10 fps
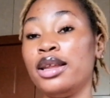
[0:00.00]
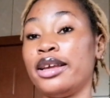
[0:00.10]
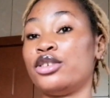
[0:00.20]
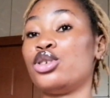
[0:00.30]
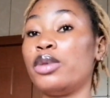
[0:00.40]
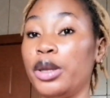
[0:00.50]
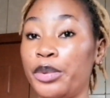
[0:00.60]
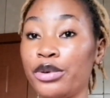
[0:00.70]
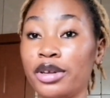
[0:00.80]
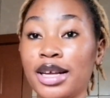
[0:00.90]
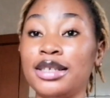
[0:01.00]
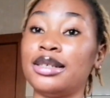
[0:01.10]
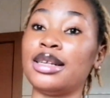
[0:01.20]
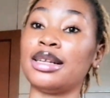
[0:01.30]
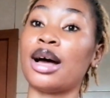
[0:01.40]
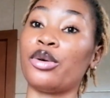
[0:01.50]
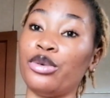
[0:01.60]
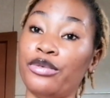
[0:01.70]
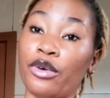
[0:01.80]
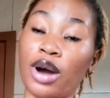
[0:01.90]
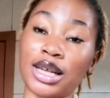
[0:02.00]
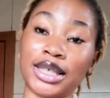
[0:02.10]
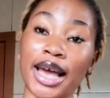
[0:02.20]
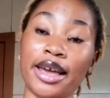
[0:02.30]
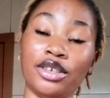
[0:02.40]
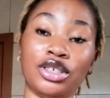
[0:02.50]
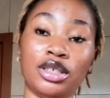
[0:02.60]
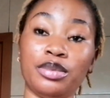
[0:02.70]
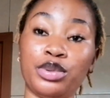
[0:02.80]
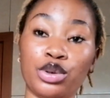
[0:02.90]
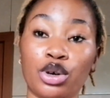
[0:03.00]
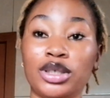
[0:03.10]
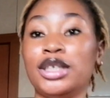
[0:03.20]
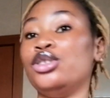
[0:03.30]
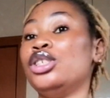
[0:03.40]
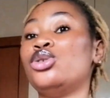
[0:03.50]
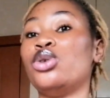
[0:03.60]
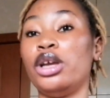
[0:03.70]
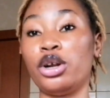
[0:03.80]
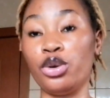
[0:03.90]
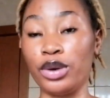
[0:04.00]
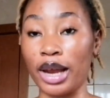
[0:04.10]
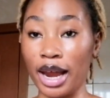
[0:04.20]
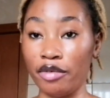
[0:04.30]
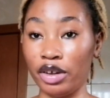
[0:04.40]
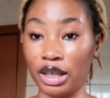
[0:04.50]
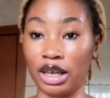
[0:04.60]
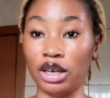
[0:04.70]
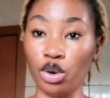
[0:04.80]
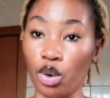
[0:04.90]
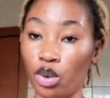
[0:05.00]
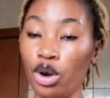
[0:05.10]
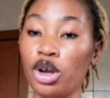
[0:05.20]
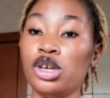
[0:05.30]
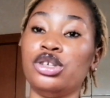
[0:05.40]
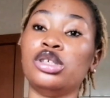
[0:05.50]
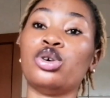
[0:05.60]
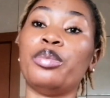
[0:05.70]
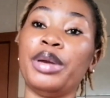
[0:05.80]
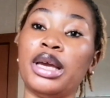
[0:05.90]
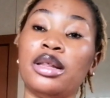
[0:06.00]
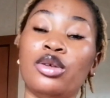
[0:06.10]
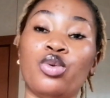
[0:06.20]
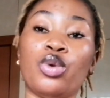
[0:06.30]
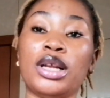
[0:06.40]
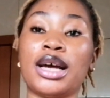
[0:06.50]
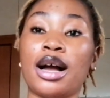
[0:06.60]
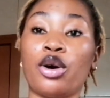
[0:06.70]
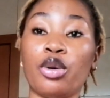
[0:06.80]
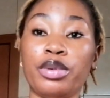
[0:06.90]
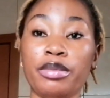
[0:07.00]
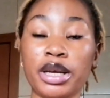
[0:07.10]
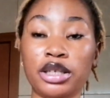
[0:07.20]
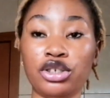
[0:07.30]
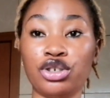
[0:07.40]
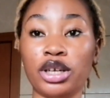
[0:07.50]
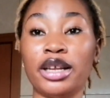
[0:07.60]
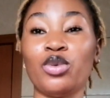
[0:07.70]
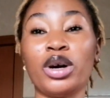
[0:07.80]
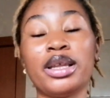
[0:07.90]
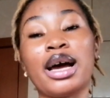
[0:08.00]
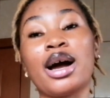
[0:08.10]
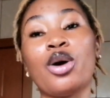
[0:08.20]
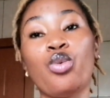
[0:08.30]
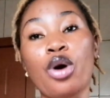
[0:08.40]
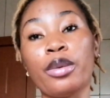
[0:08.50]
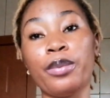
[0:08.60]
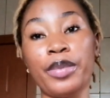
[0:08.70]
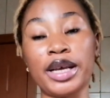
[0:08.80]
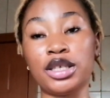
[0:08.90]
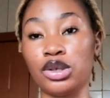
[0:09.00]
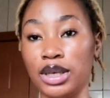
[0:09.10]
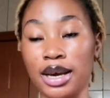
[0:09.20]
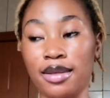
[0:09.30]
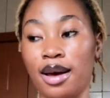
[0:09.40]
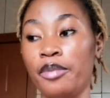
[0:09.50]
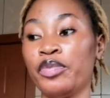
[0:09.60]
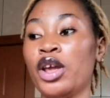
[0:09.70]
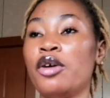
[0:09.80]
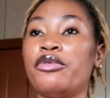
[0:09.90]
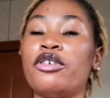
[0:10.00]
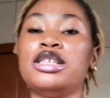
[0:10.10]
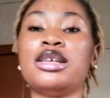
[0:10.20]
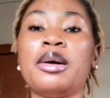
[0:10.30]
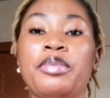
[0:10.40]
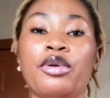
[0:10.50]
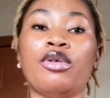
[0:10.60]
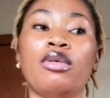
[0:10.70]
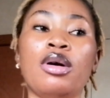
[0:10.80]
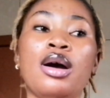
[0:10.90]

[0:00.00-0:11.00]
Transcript: there are so many products that are good for anti-aging products and you need to include everything. No, you need to pick the one that can complement each other, the one that can work best together. For example,